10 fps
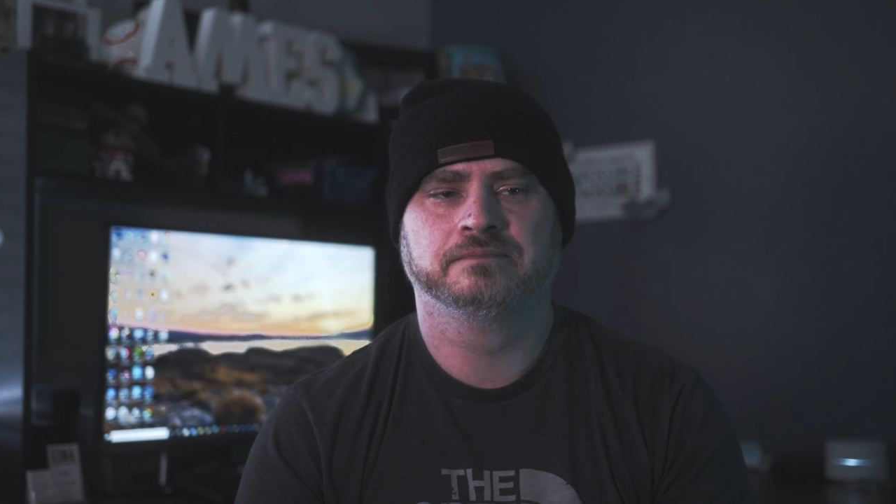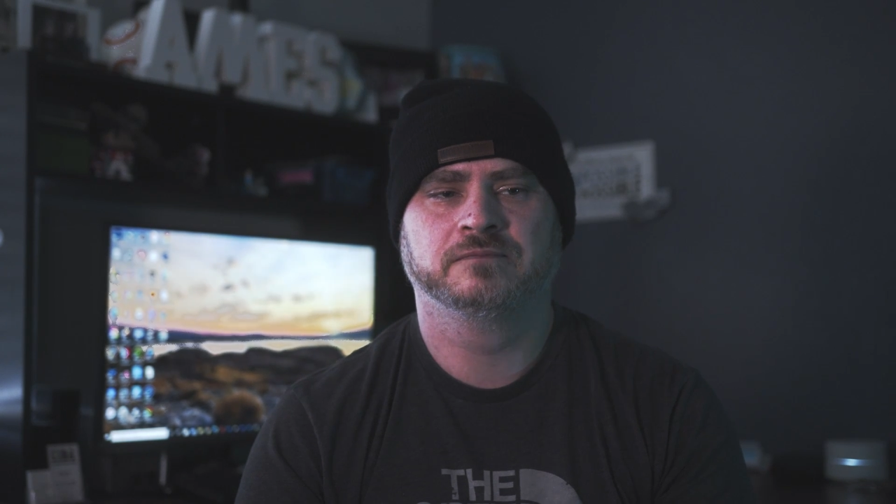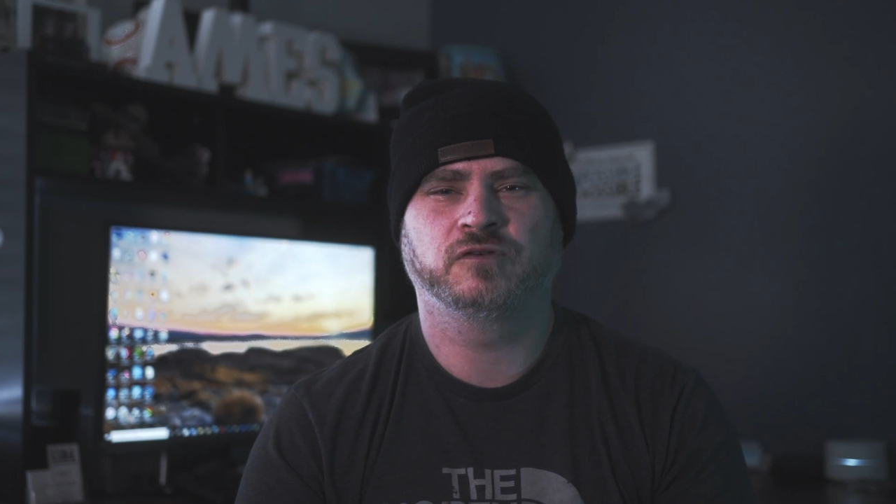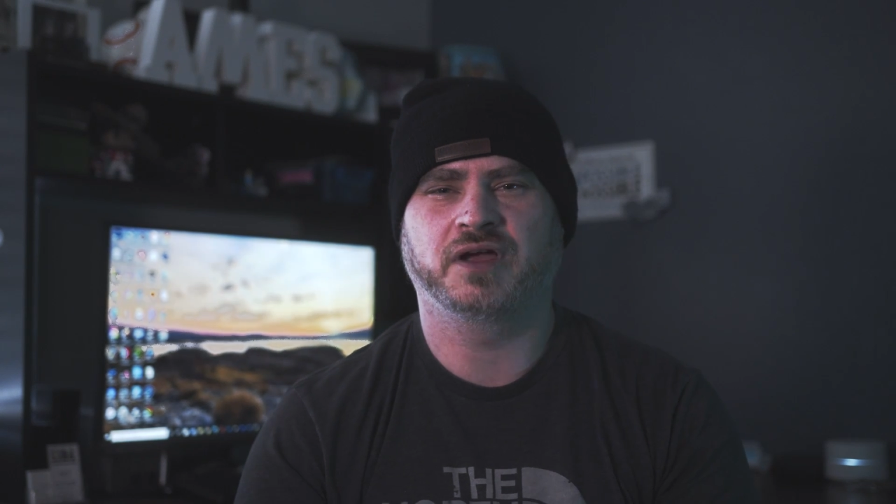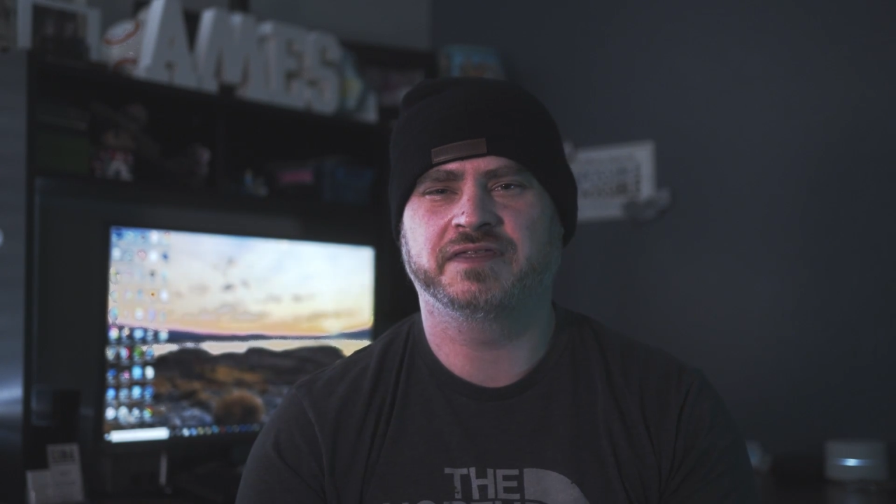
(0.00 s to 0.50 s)

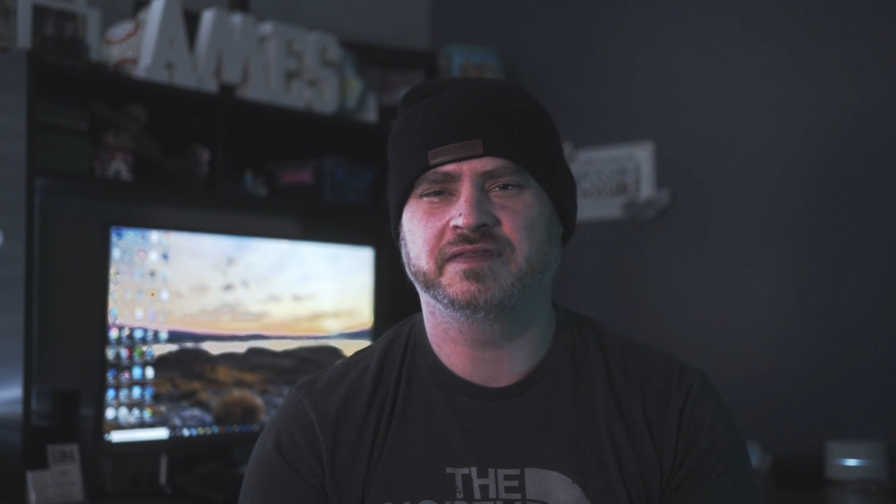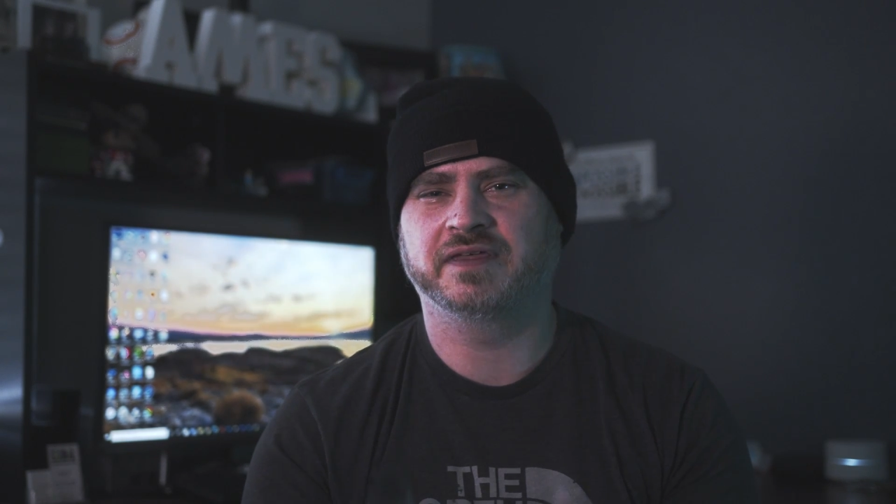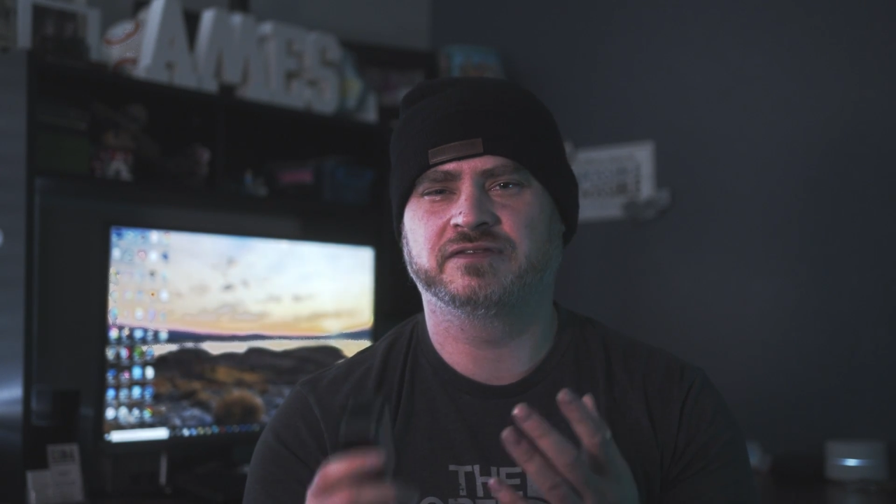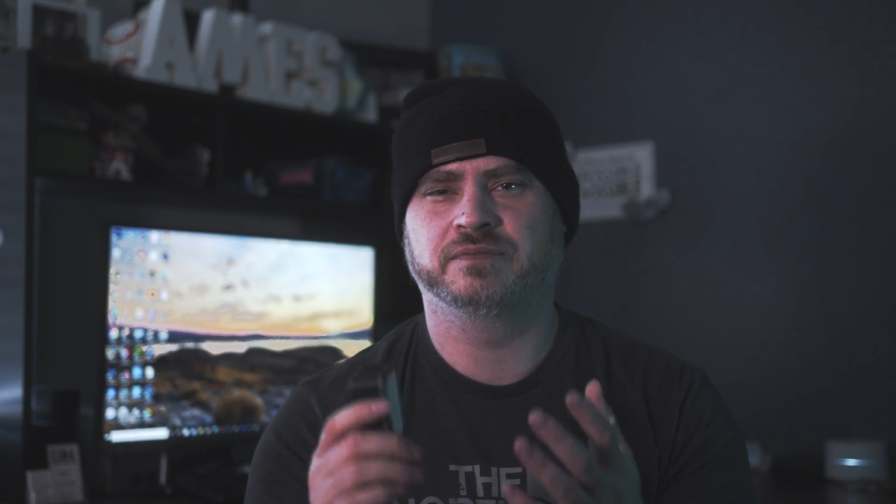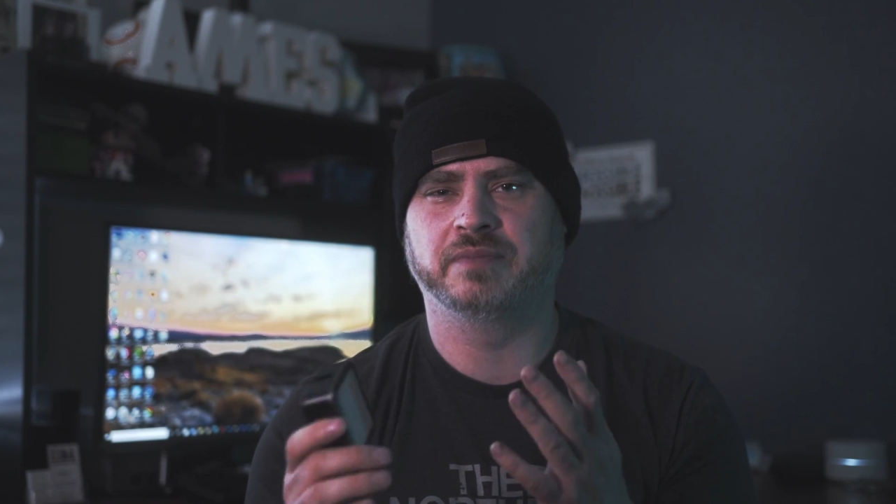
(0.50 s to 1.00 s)
so I think
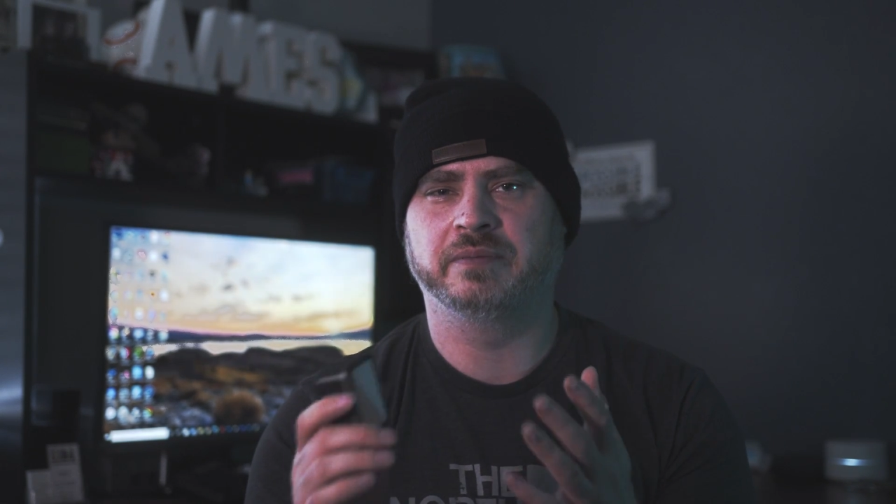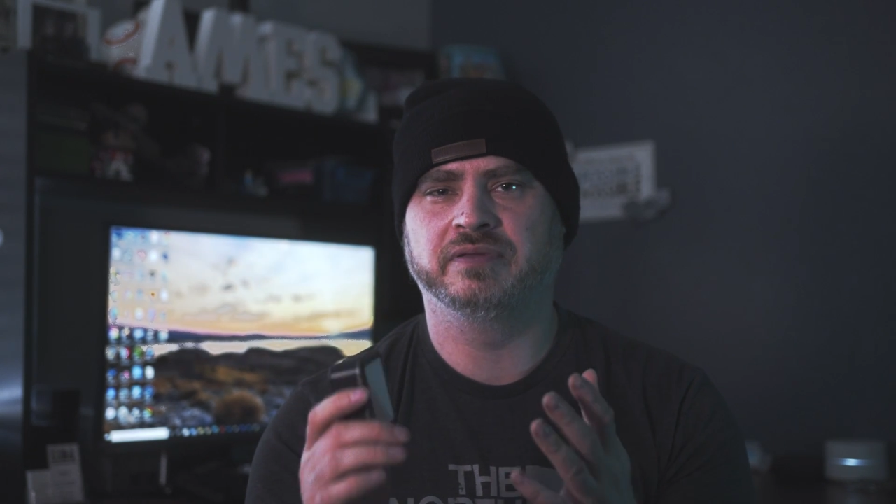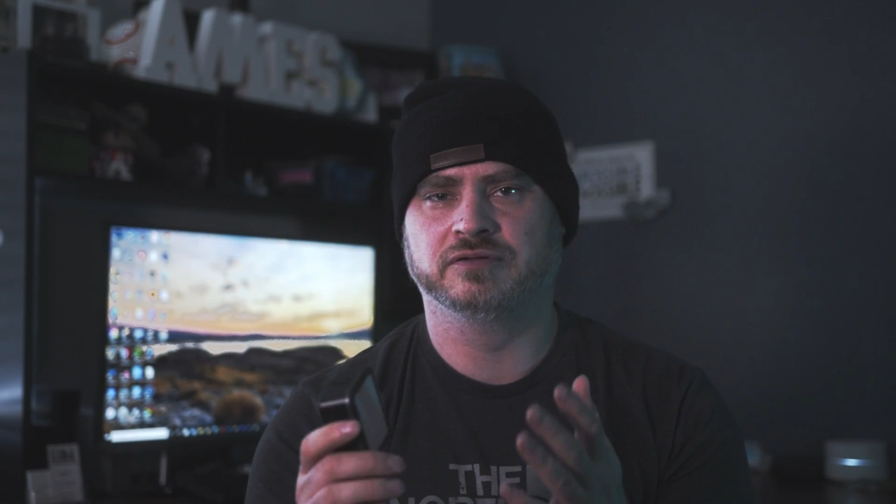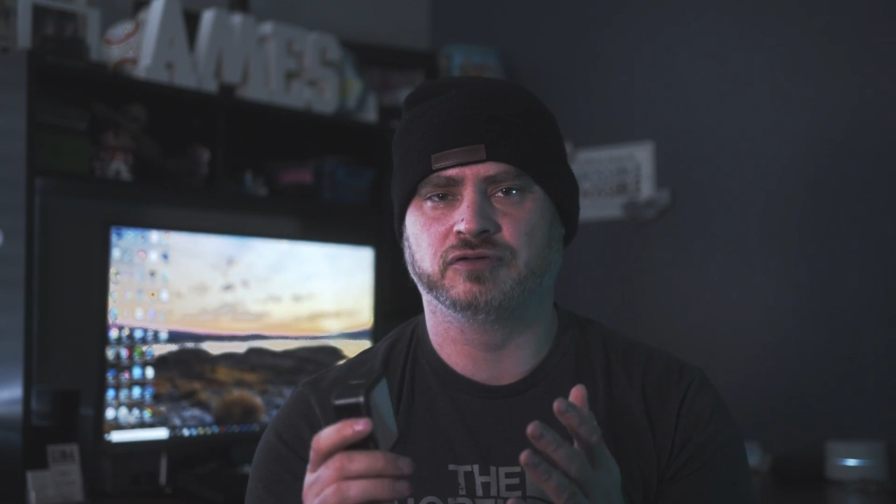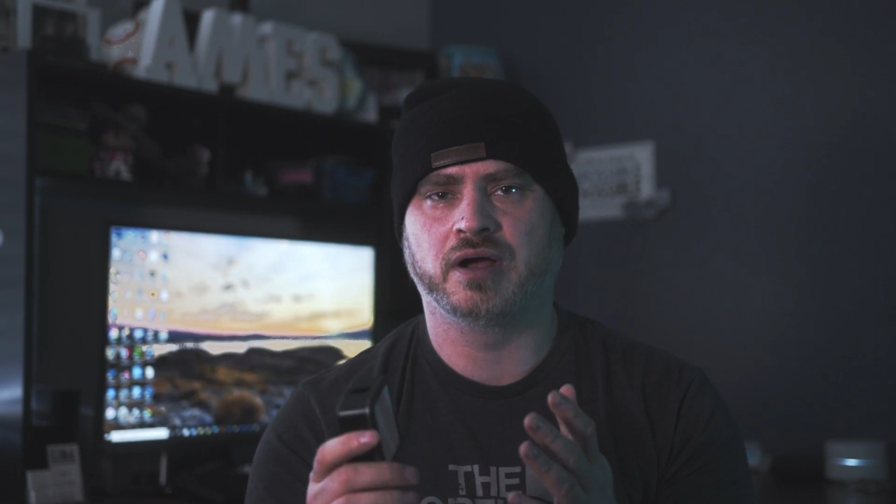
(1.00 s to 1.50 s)
that's maybe
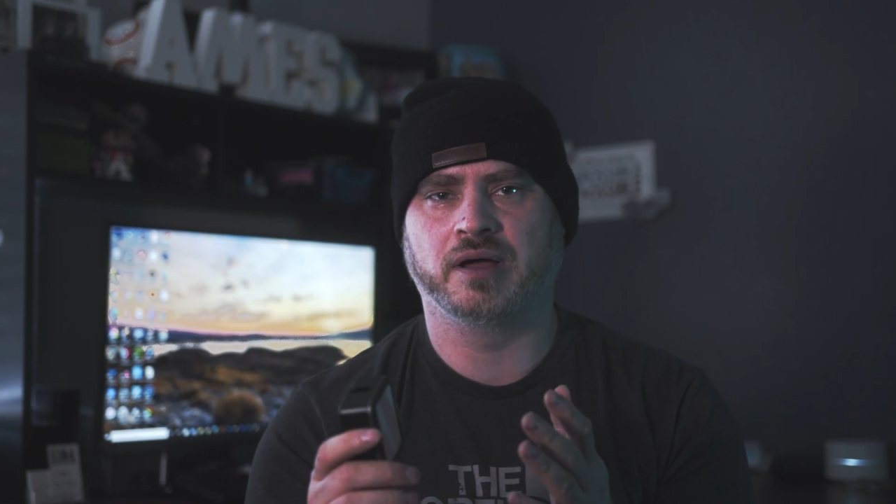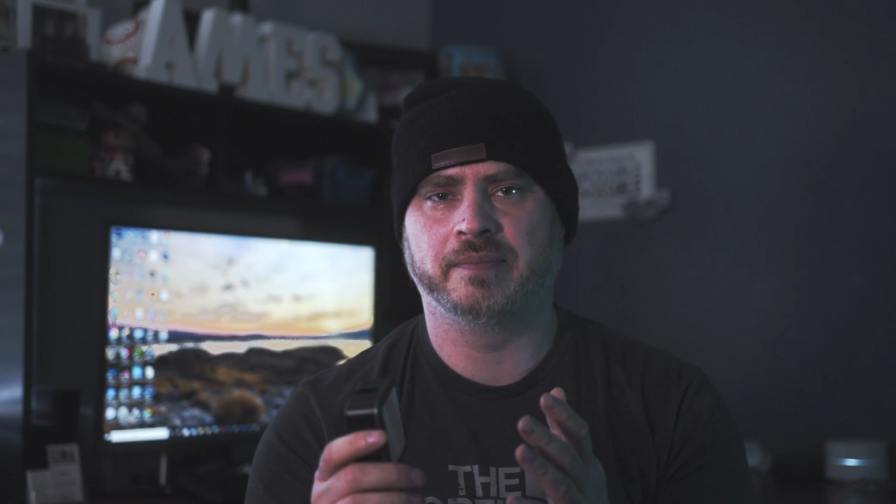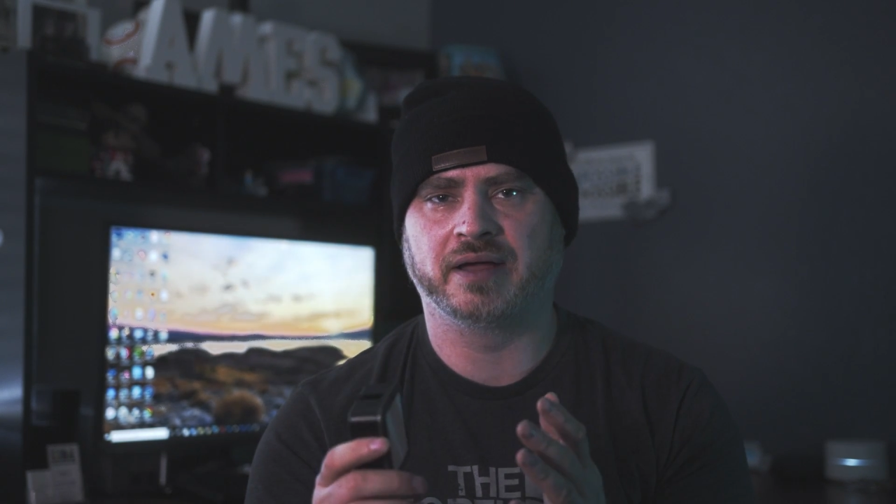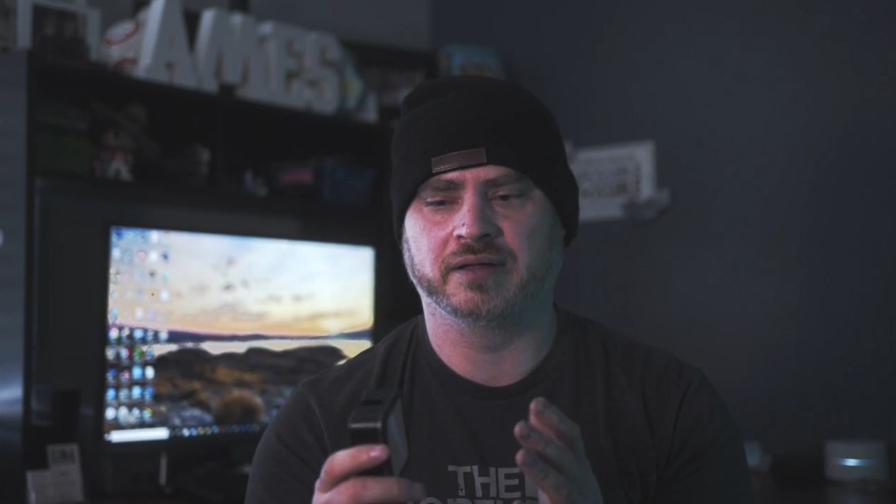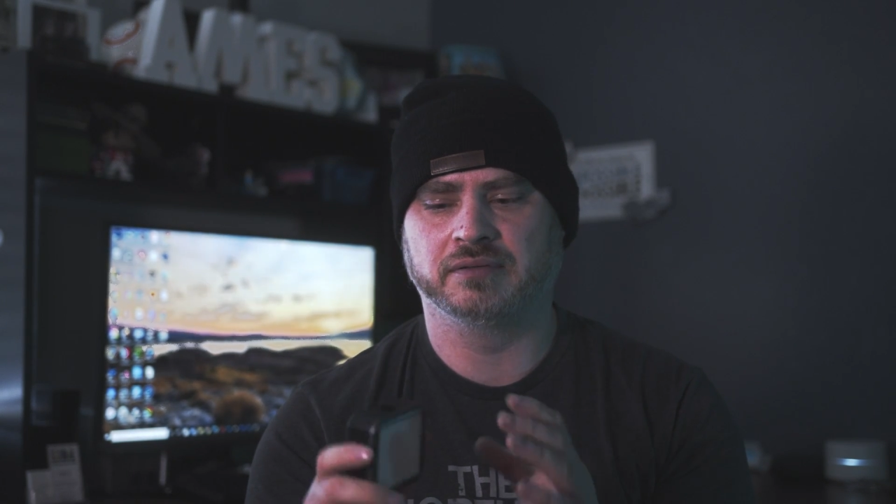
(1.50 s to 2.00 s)
the draw
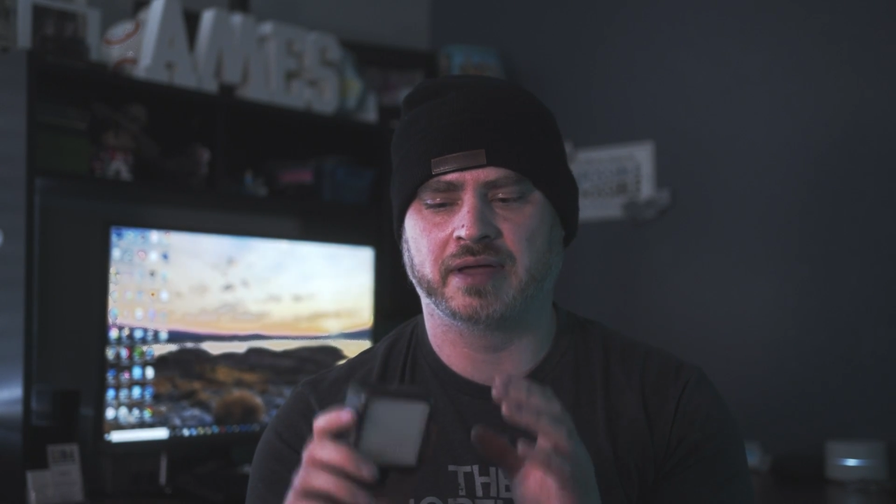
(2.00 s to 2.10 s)
about